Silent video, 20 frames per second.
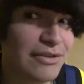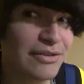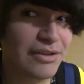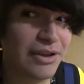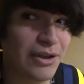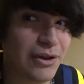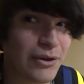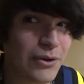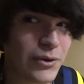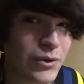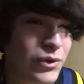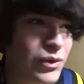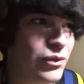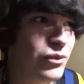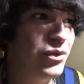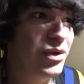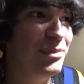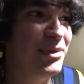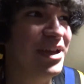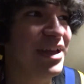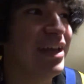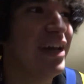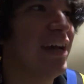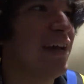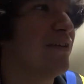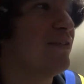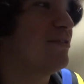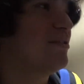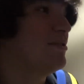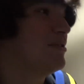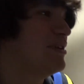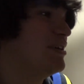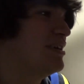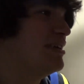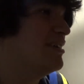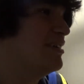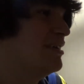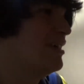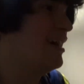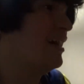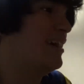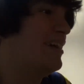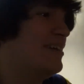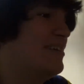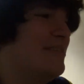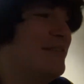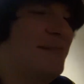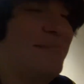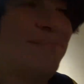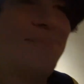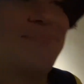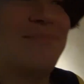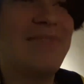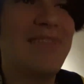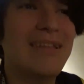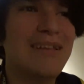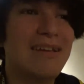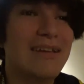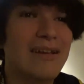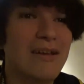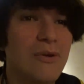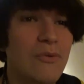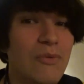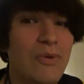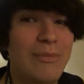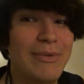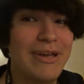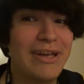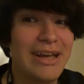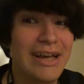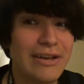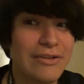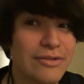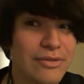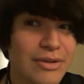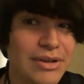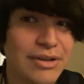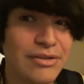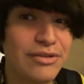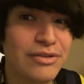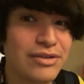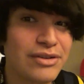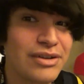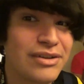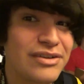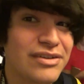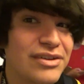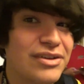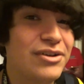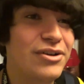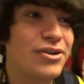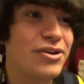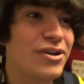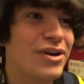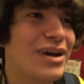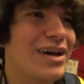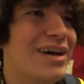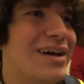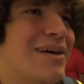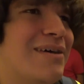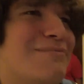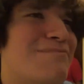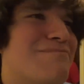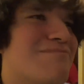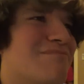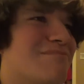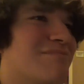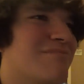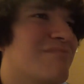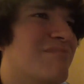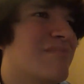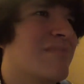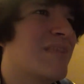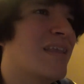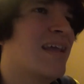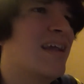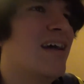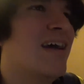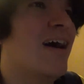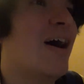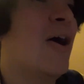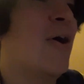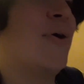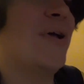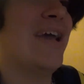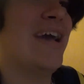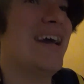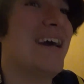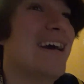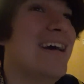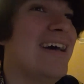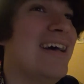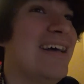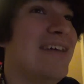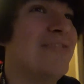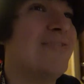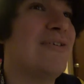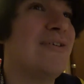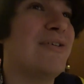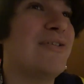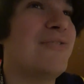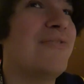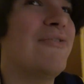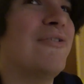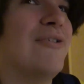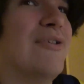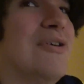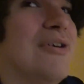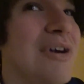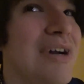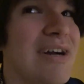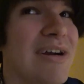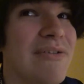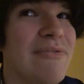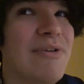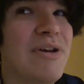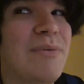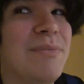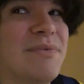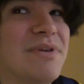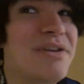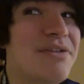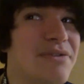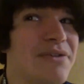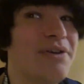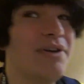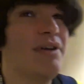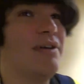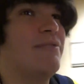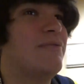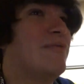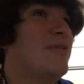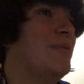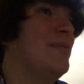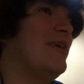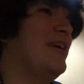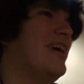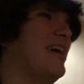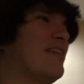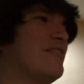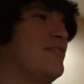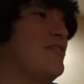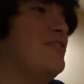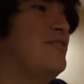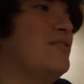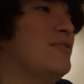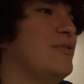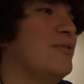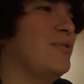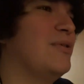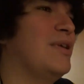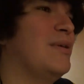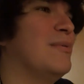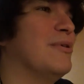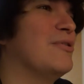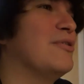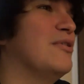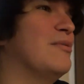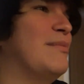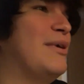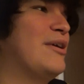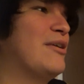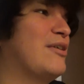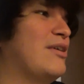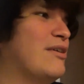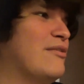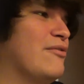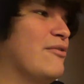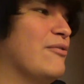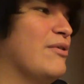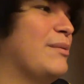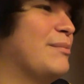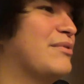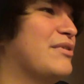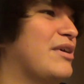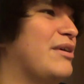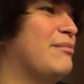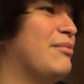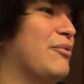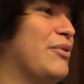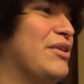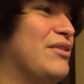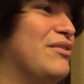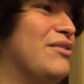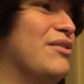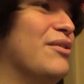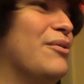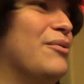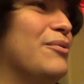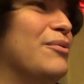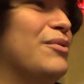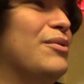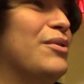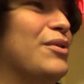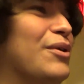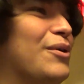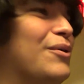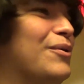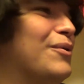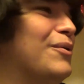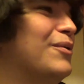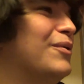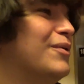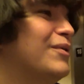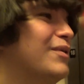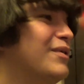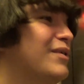so we may actually, I, we may actually just consider, um, oh yeah, as far as for uh, Realm, as far, we may actually do Himouto Umaru-chan for RealmsCon, but we don't know.